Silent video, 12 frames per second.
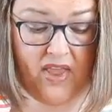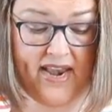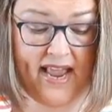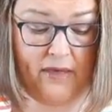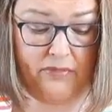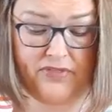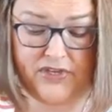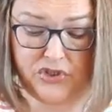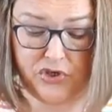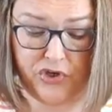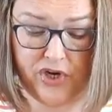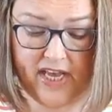Now, this
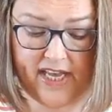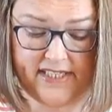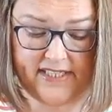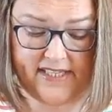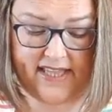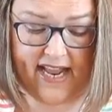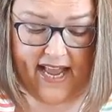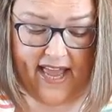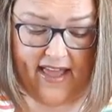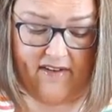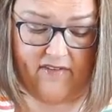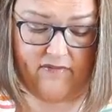crust that I
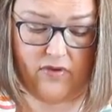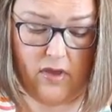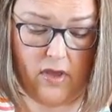have